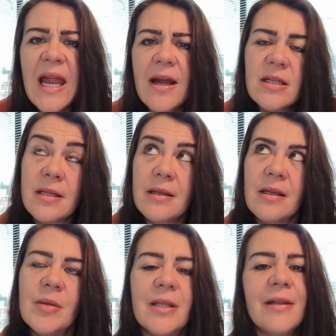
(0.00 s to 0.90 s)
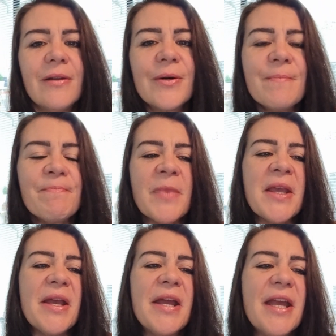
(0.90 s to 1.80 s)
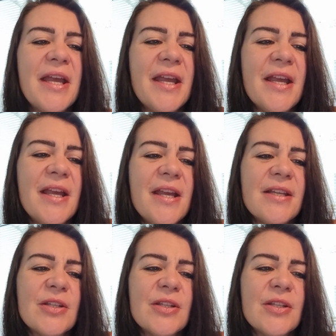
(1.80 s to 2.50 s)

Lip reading: I had to think about that there.